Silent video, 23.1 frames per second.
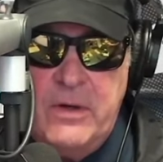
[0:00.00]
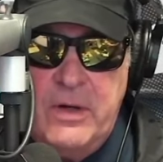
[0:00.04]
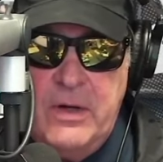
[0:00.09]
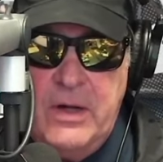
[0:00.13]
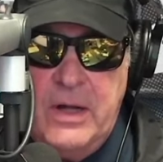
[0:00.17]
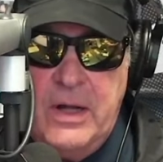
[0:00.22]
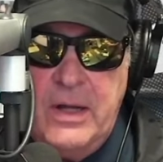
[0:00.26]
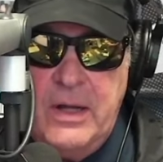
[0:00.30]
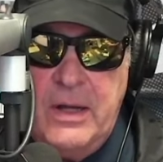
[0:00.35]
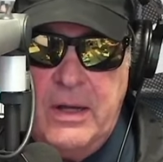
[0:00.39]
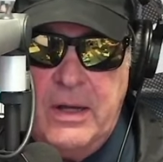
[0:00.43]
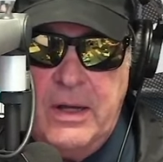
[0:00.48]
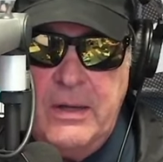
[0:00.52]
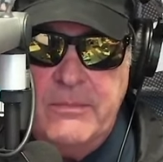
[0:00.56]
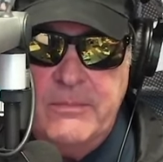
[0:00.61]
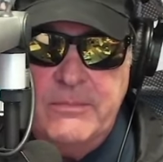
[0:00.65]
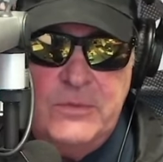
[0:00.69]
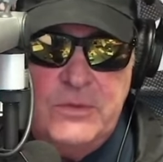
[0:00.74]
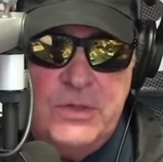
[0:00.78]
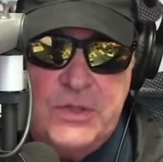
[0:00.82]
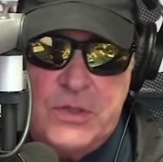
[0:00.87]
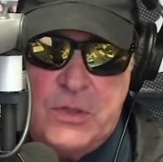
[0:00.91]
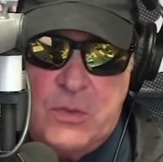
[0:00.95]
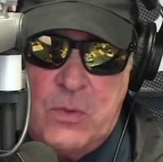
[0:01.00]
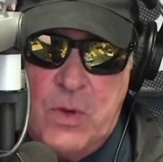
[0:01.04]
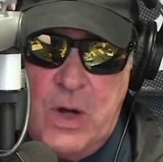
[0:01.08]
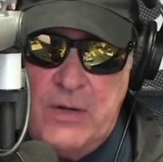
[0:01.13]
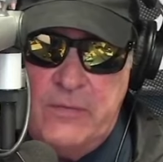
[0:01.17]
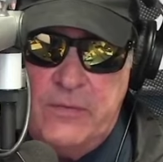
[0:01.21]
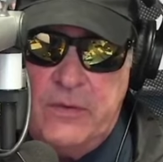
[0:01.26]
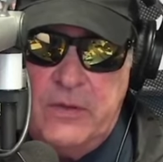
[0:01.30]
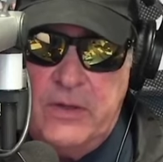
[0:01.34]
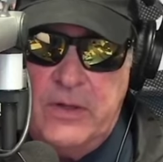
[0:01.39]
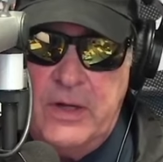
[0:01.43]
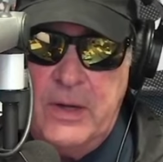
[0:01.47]
And I'm just
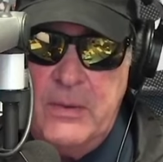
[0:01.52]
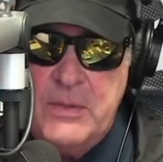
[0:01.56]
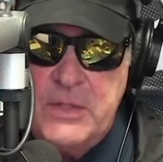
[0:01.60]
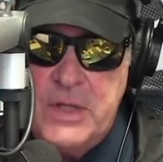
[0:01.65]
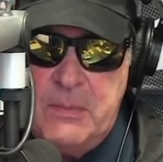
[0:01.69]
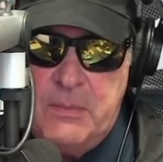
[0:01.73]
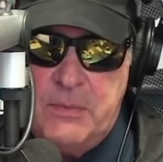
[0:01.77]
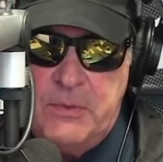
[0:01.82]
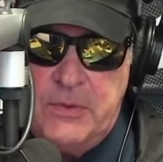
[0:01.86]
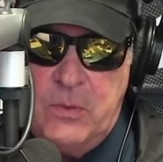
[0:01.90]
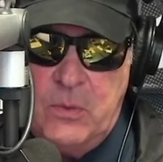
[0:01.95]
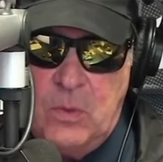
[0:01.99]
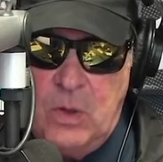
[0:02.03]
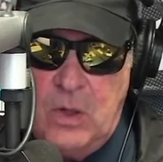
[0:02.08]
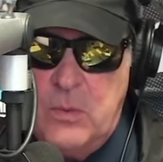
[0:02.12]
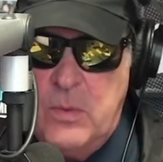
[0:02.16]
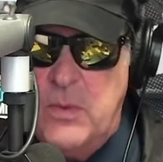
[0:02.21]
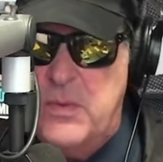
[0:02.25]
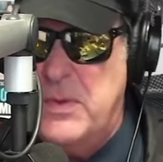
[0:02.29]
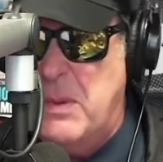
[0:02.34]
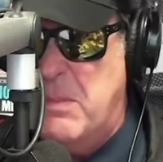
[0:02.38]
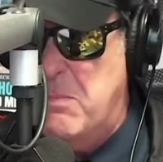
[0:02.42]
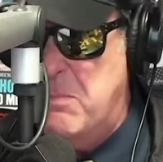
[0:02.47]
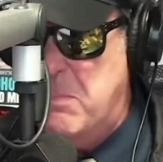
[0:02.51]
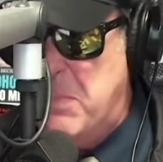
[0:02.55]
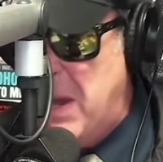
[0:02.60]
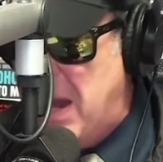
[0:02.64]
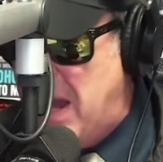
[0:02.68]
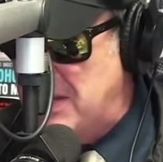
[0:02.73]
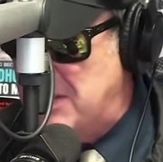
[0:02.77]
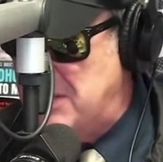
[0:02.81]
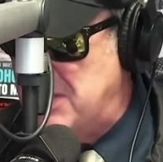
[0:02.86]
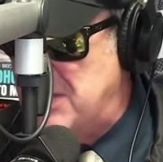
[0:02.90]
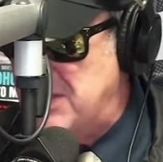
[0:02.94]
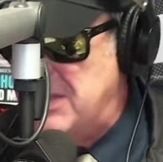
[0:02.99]
grateful that I was able to work with the
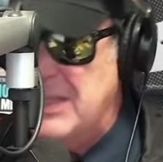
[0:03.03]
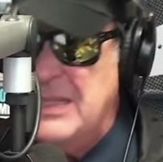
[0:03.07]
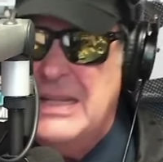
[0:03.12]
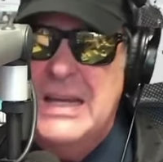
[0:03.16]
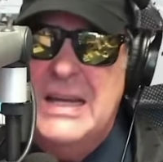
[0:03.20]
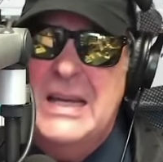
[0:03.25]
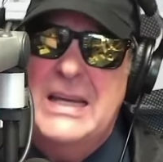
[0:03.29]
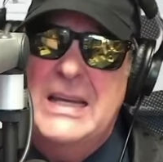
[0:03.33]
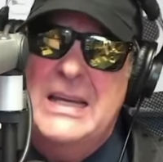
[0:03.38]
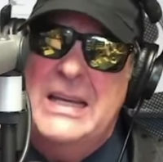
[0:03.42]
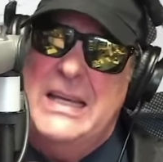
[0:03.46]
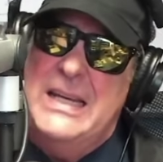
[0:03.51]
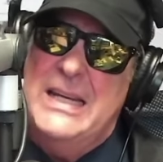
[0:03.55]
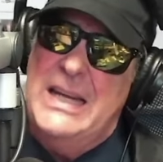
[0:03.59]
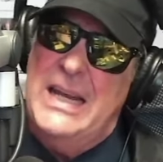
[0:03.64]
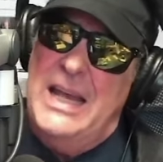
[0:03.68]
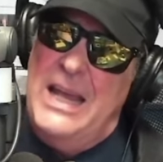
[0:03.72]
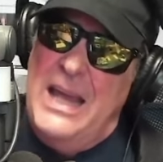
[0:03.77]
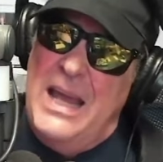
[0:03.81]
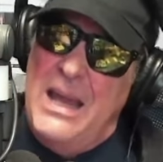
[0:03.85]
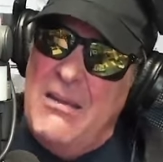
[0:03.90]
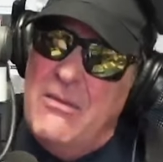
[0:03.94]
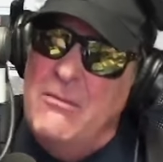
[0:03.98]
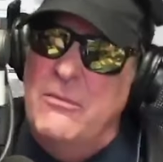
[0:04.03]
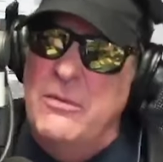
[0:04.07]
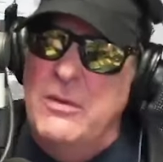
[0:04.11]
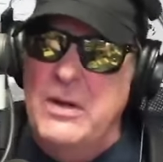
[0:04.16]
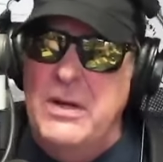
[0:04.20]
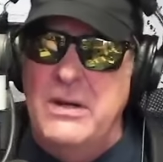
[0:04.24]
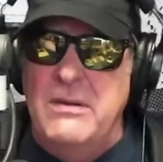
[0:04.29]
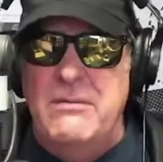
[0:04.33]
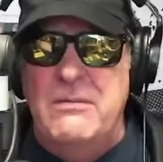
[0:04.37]
best in every